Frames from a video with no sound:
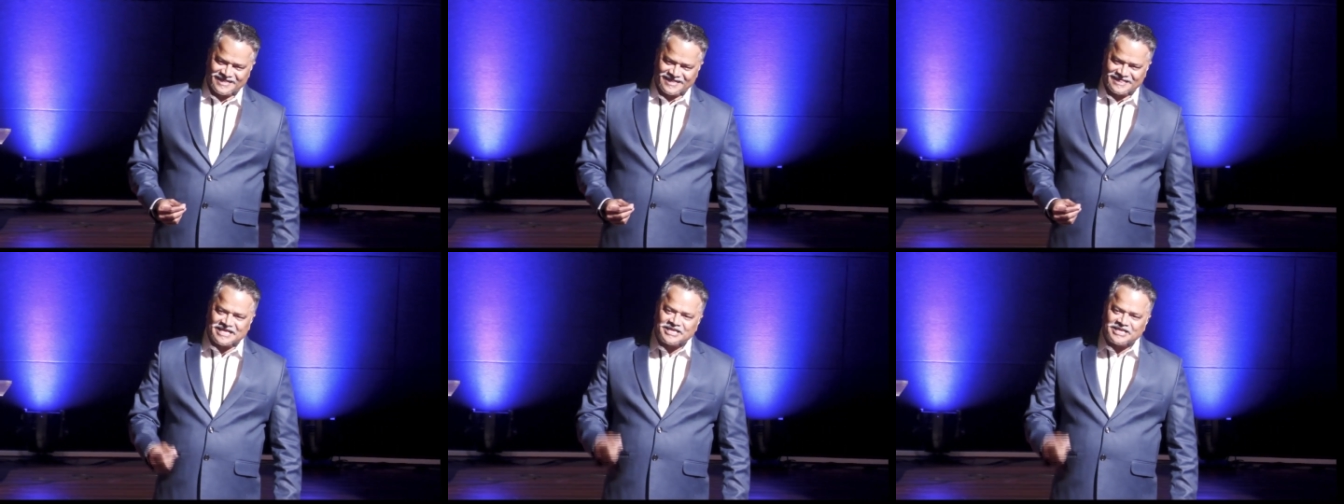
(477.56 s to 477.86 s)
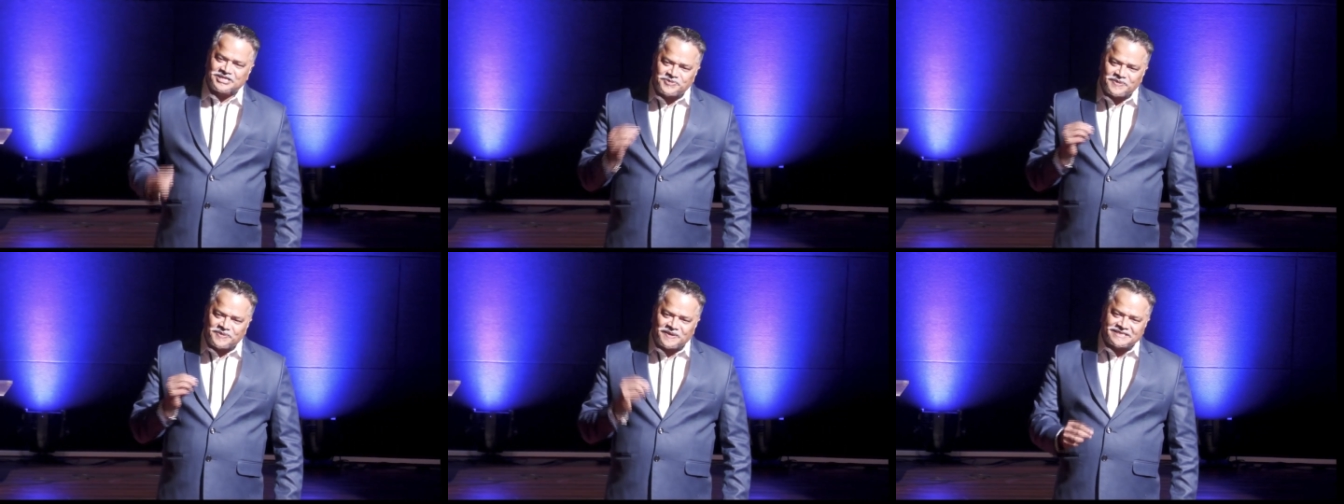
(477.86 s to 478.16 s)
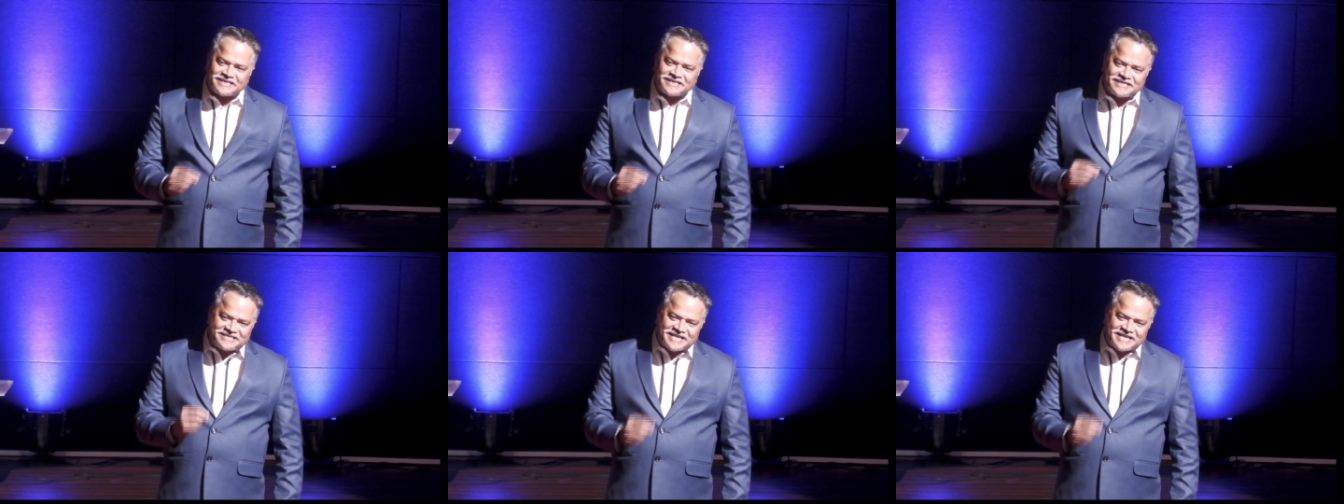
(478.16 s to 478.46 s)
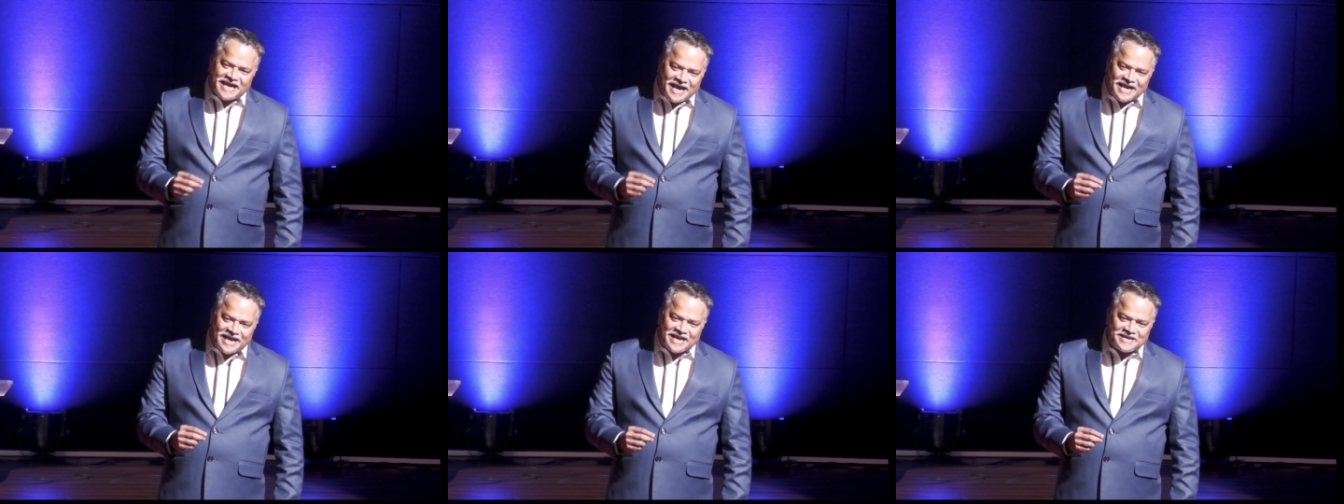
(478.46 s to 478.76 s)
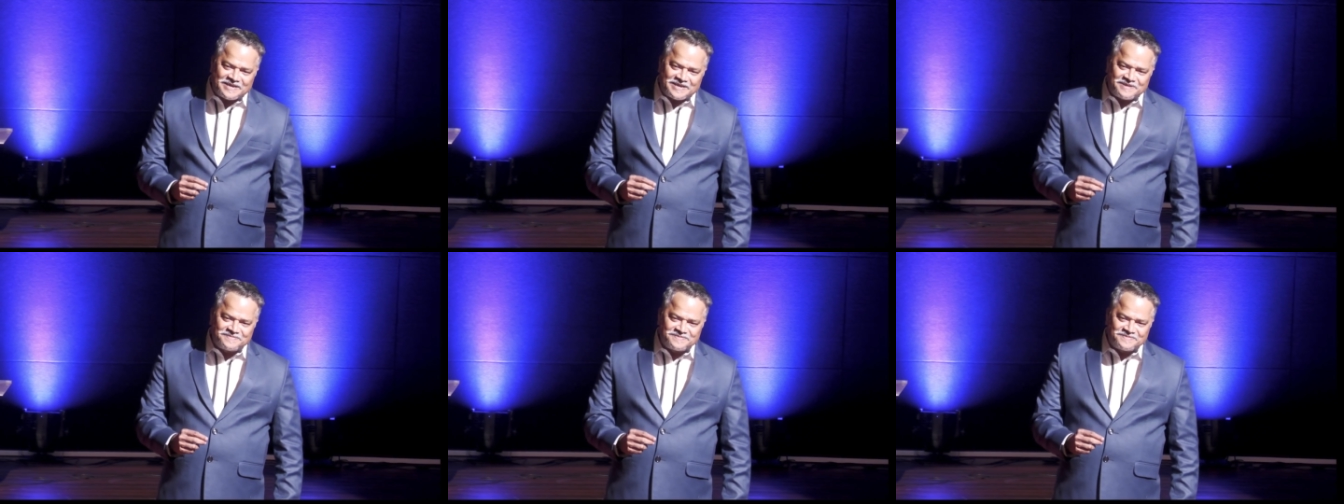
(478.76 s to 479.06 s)
This was the
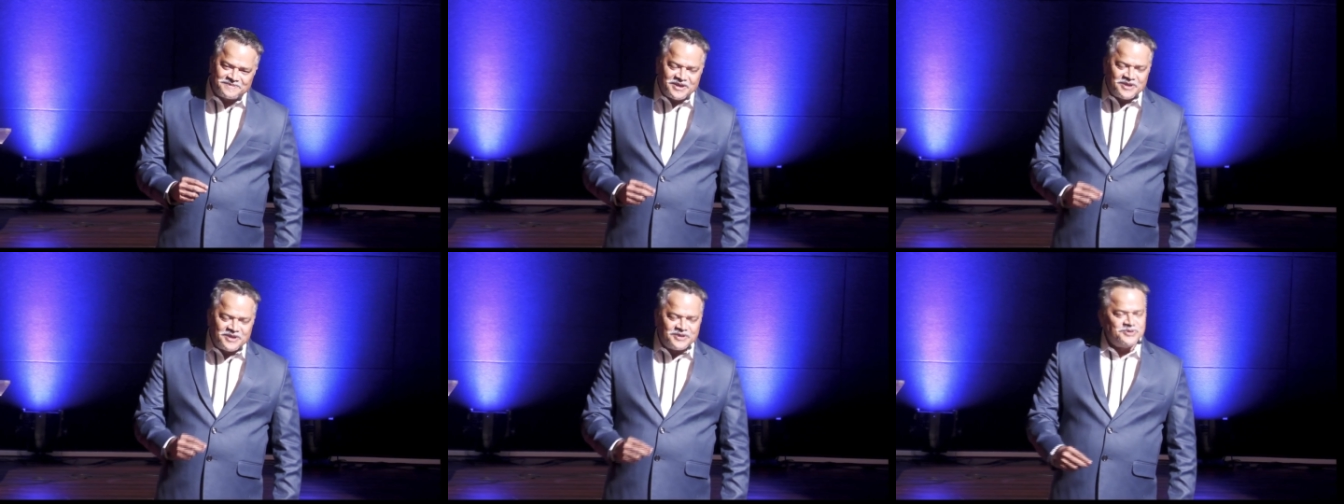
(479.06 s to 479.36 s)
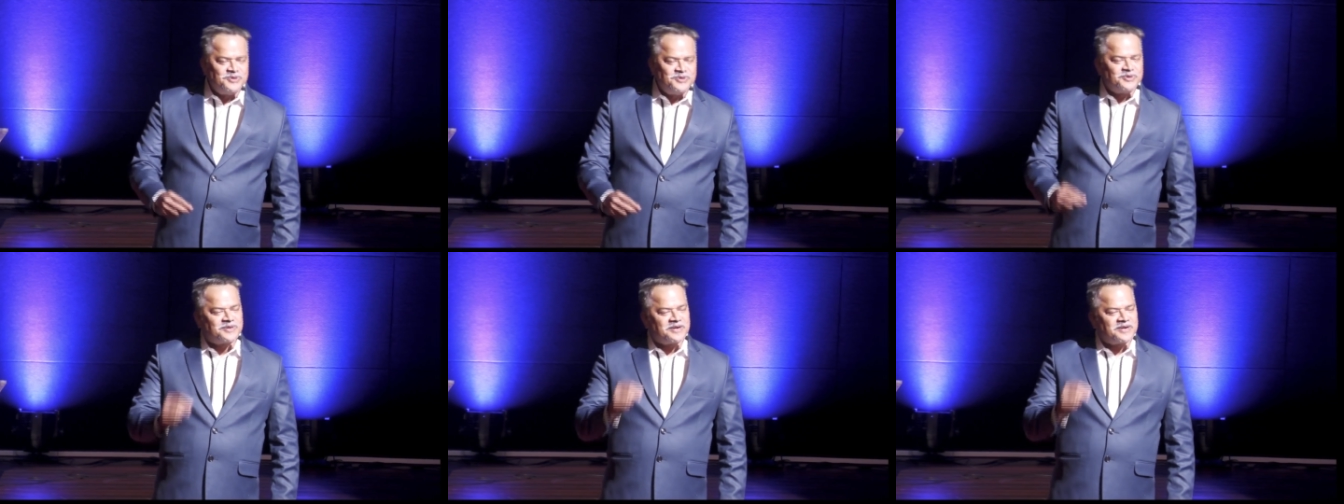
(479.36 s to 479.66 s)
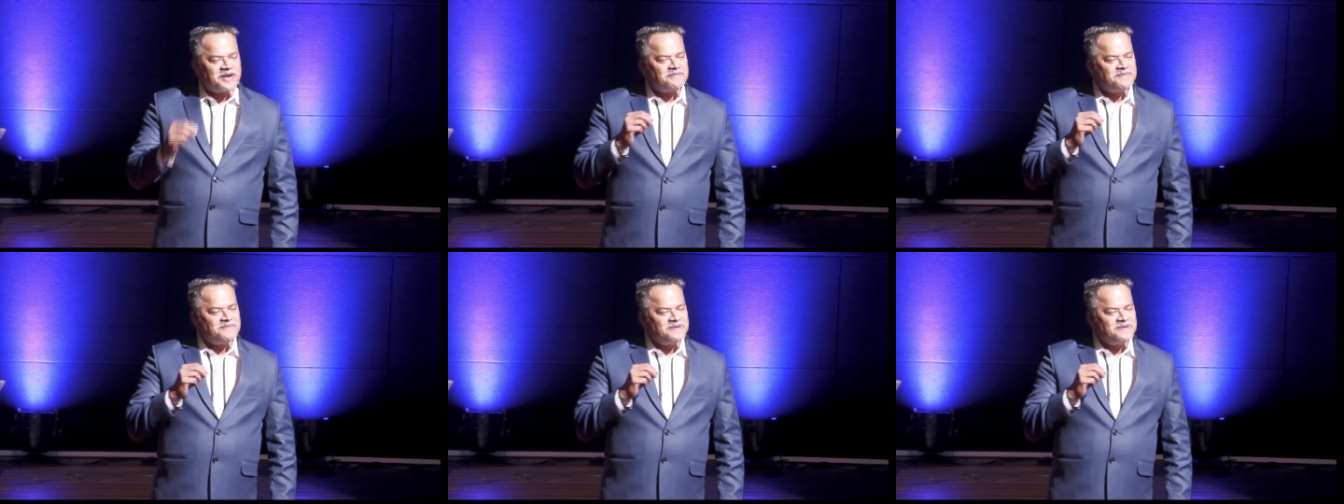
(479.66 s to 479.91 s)
time you could have